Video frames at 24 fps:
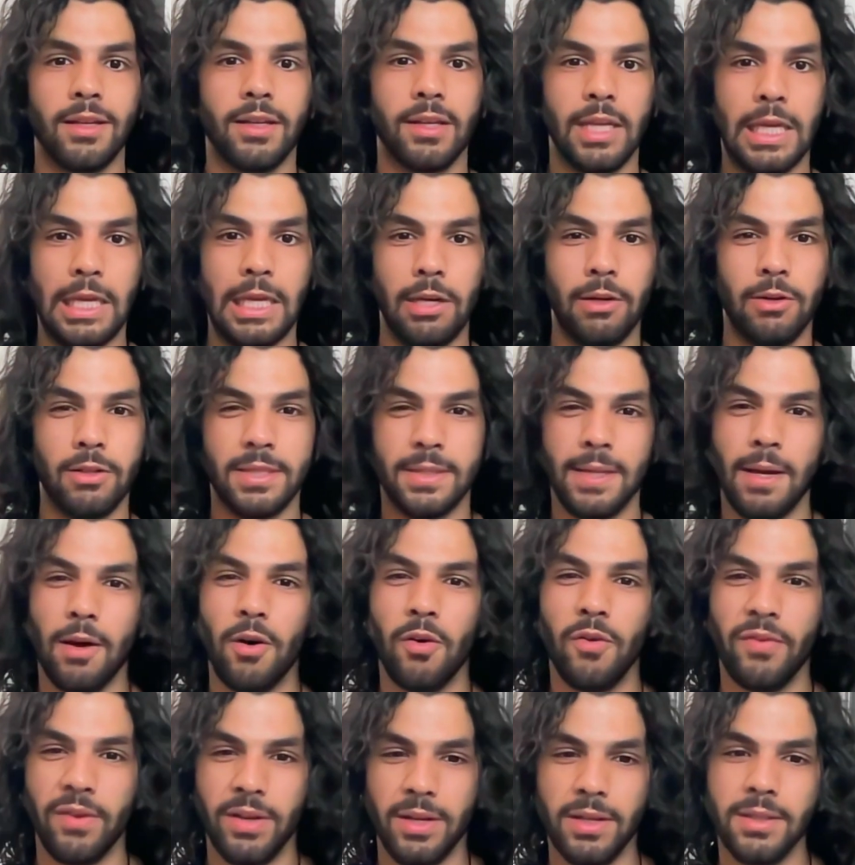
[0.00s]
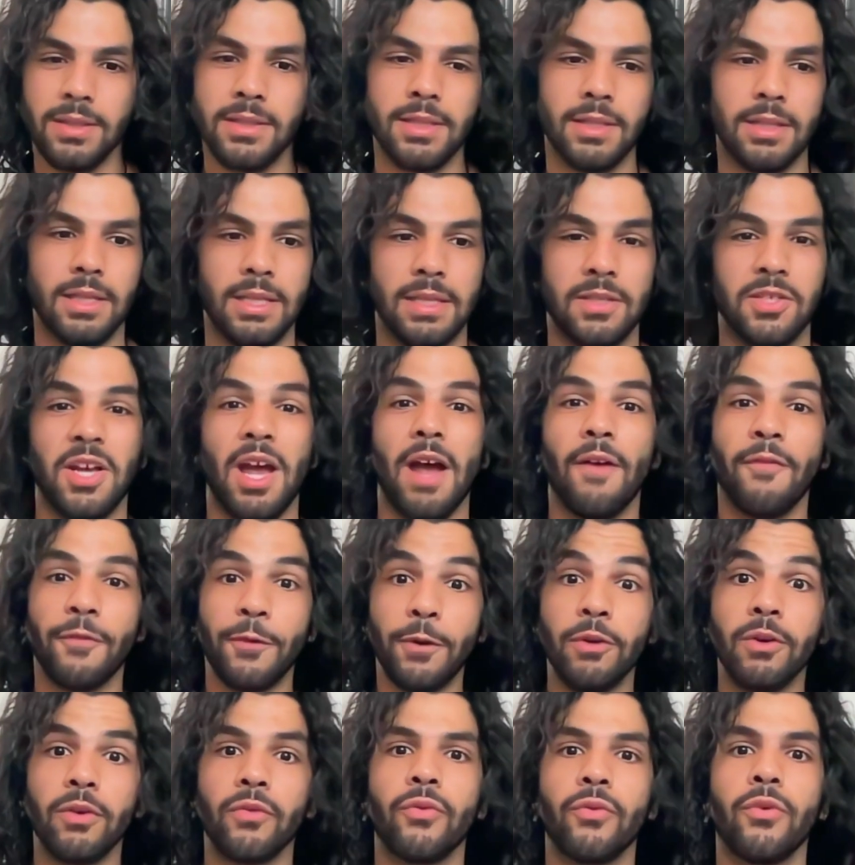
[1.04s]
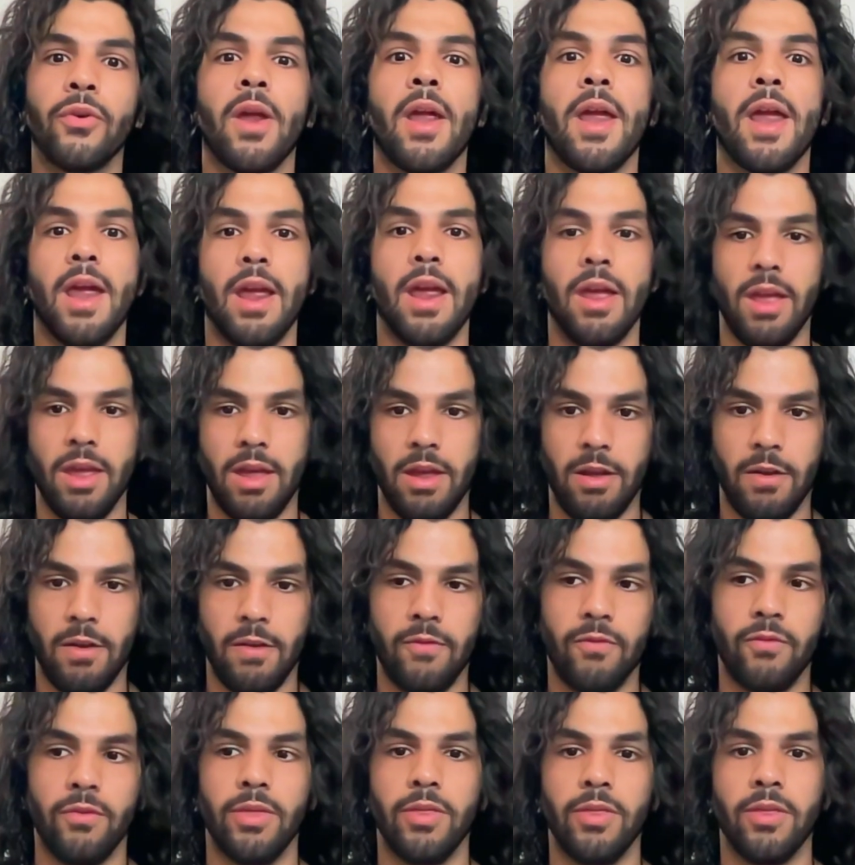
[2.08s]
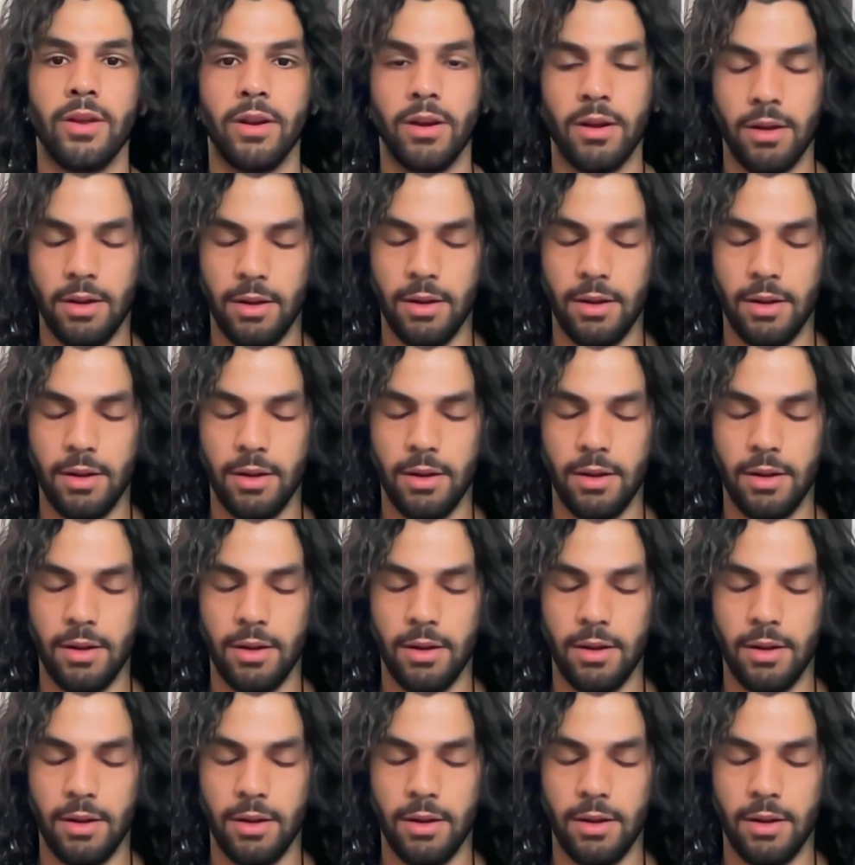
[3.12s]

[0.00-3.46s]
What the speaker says: kilo sale things is you have to look through everything,